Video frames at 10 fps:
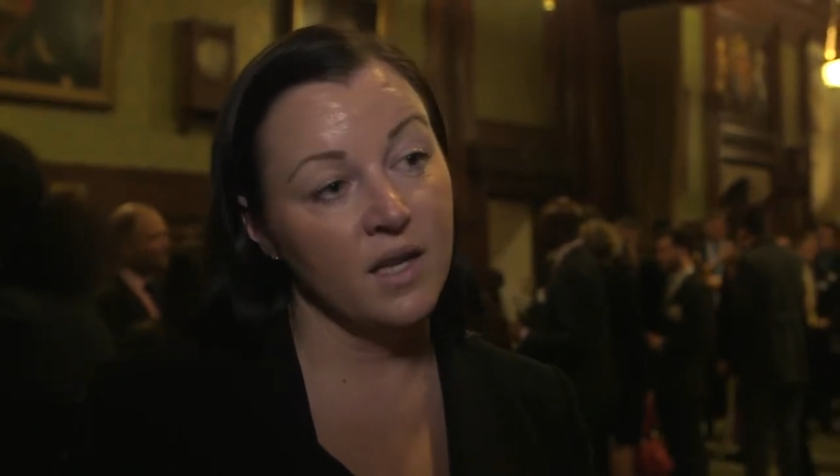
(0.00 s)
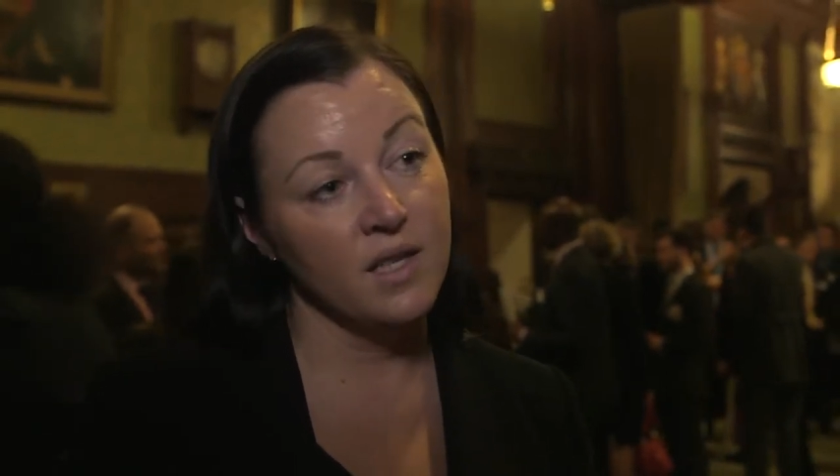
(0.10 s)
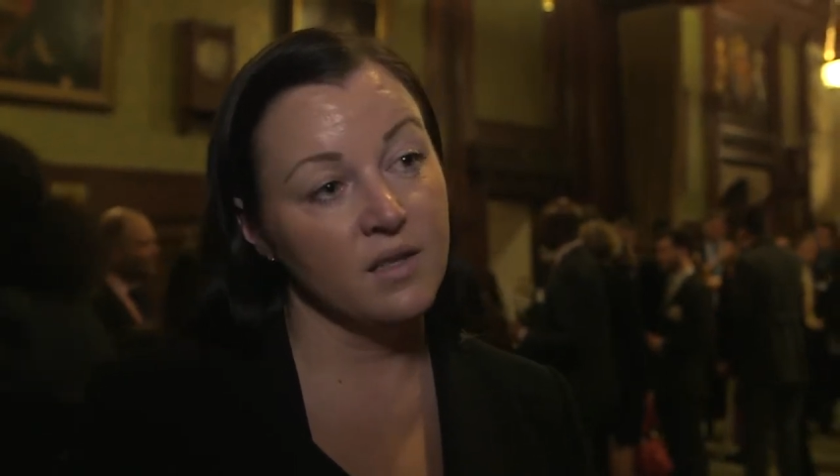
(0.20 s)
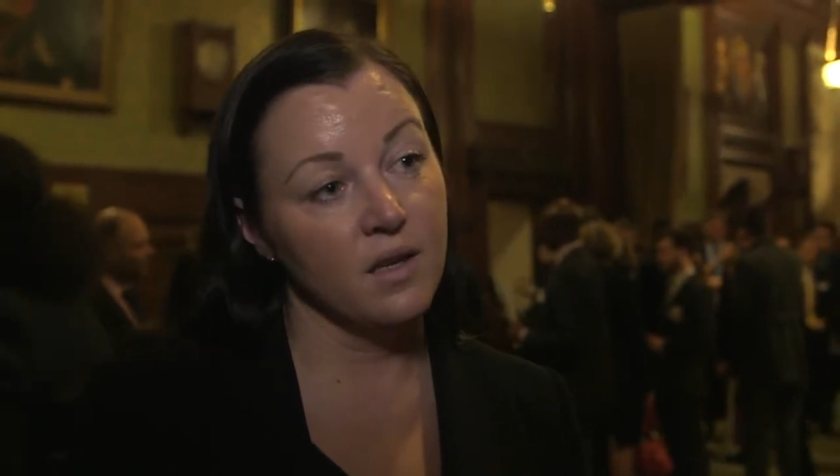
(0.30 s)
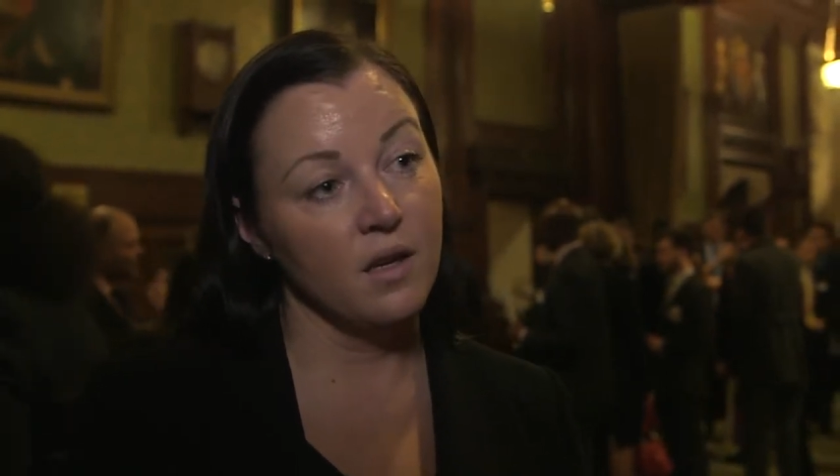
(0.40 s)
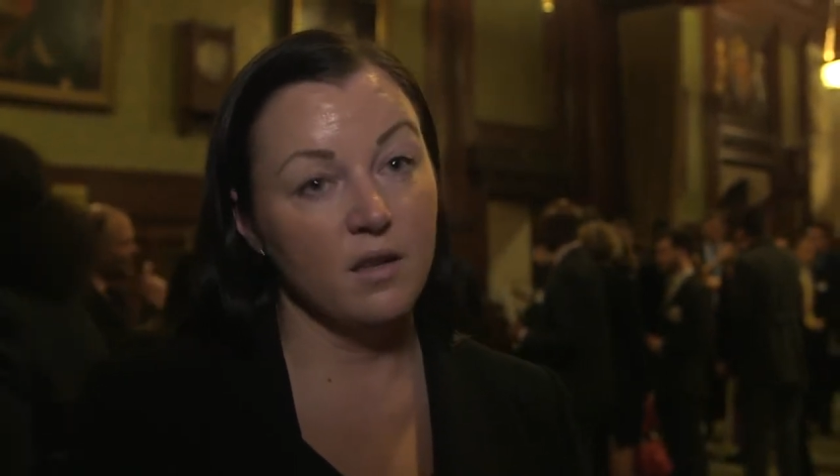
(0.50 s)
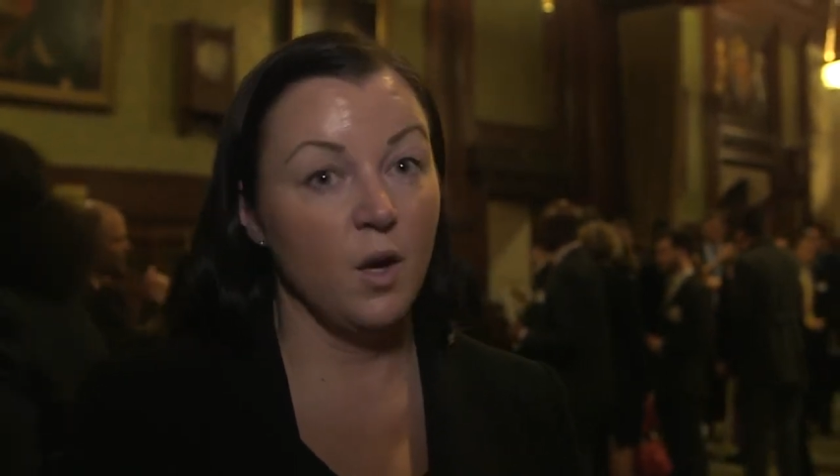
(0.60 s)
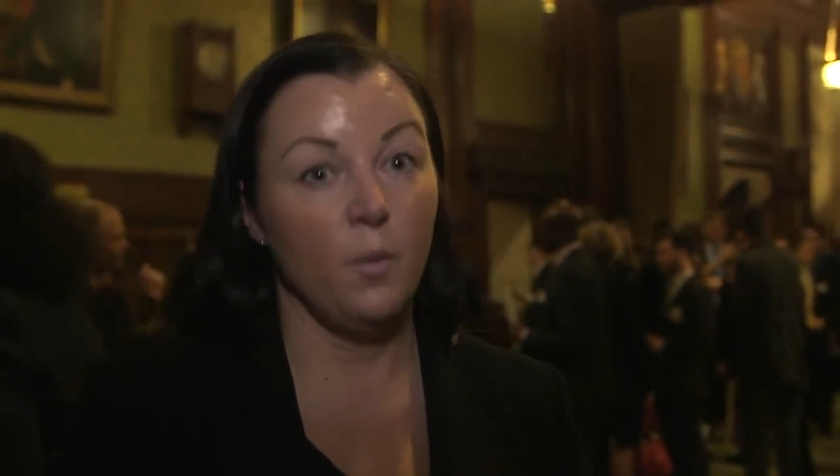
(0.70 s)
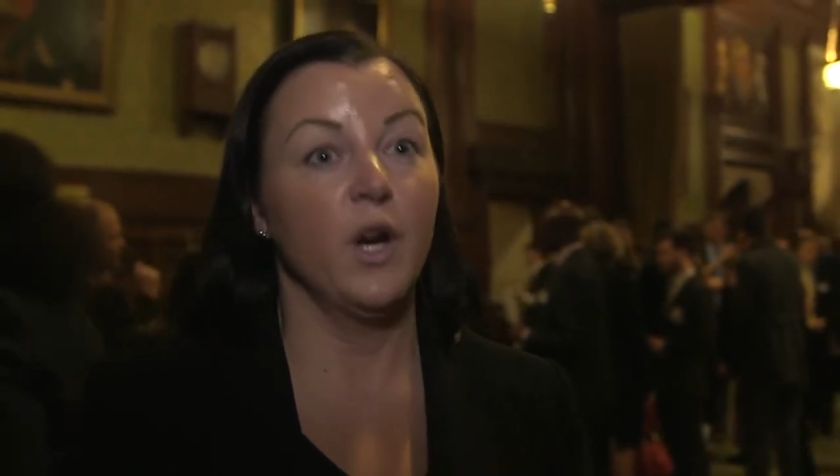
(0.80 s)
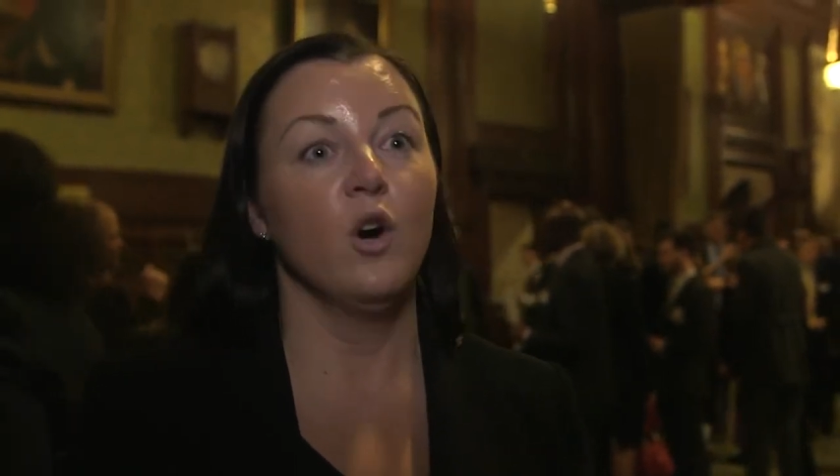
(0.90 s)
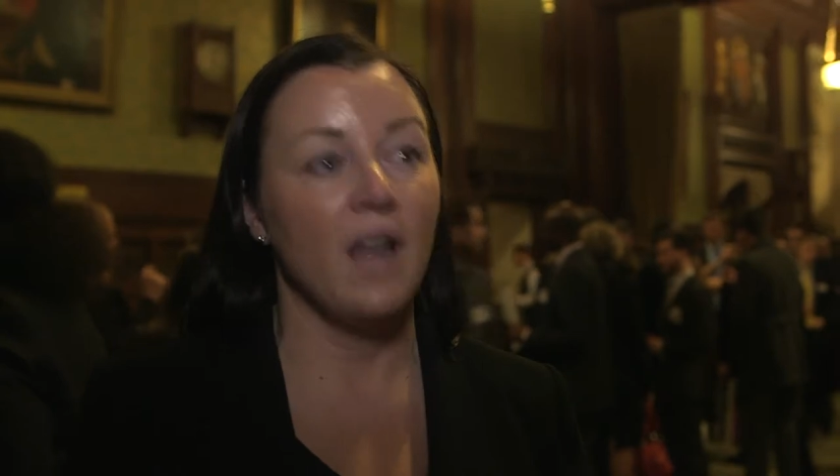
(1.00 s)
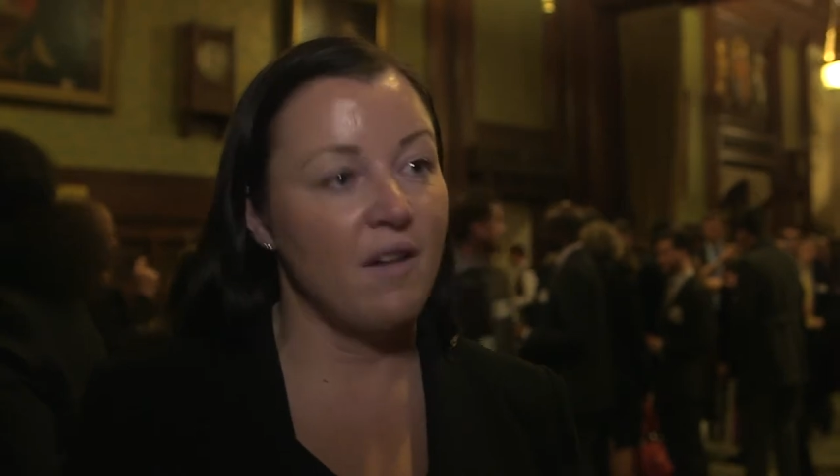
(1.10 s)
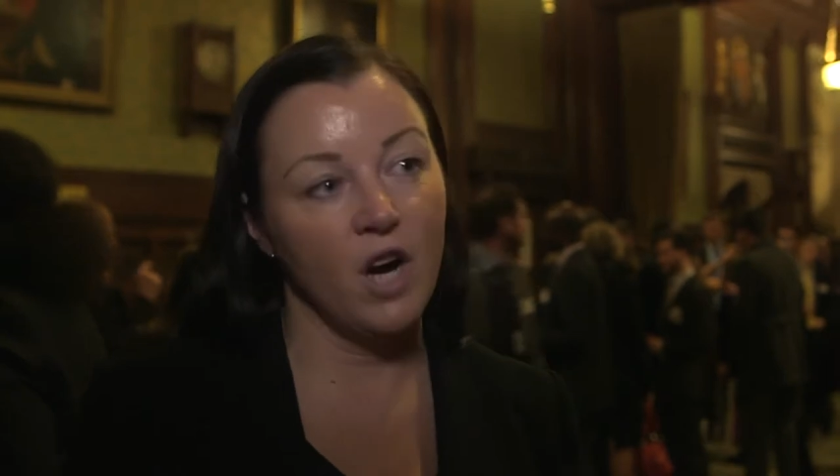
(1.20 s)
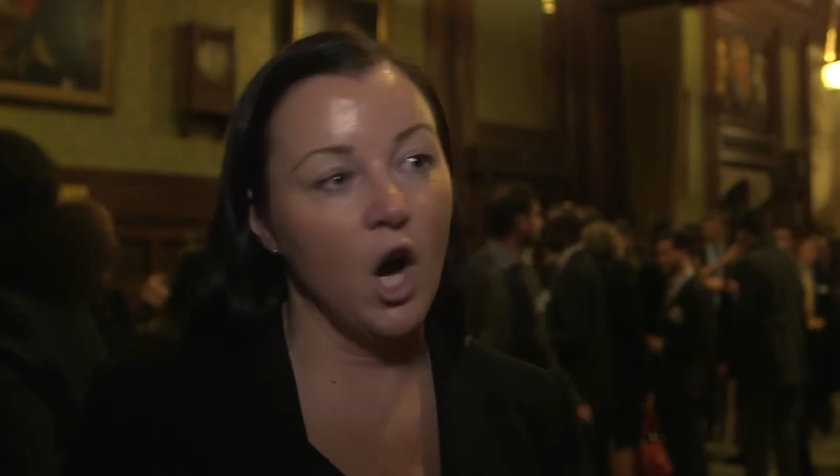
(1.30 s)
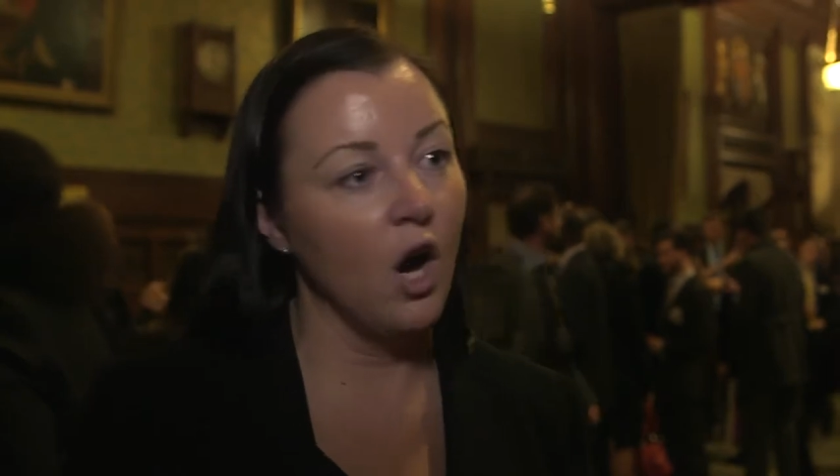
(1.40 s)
needs that we all have at